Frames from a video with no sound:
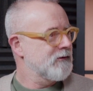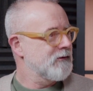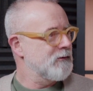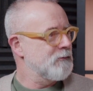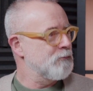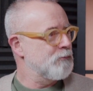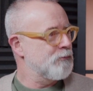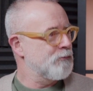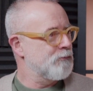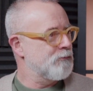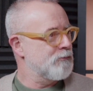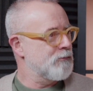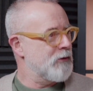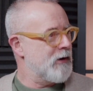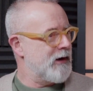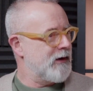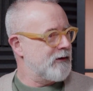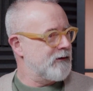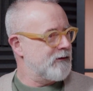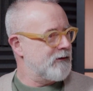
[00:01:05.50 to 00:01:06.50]
and
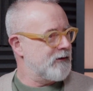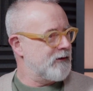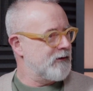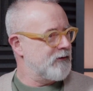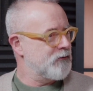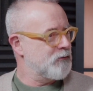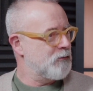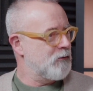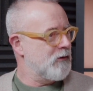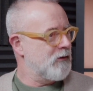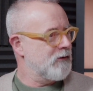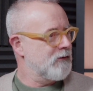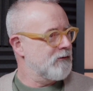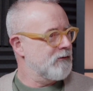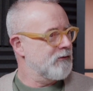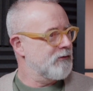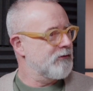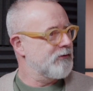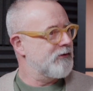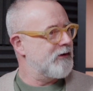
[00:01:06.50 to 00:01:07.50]
branding is what
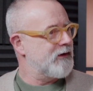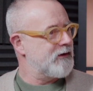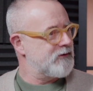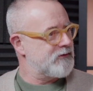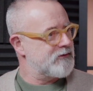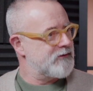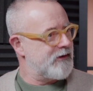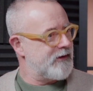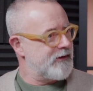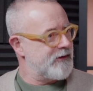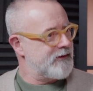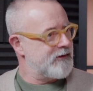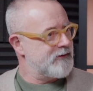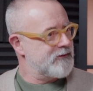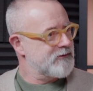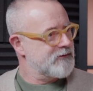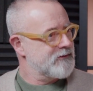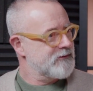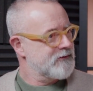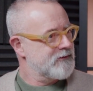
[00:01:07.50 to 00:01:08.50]
they say it
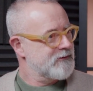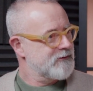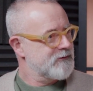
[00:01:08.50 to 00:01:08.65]
is.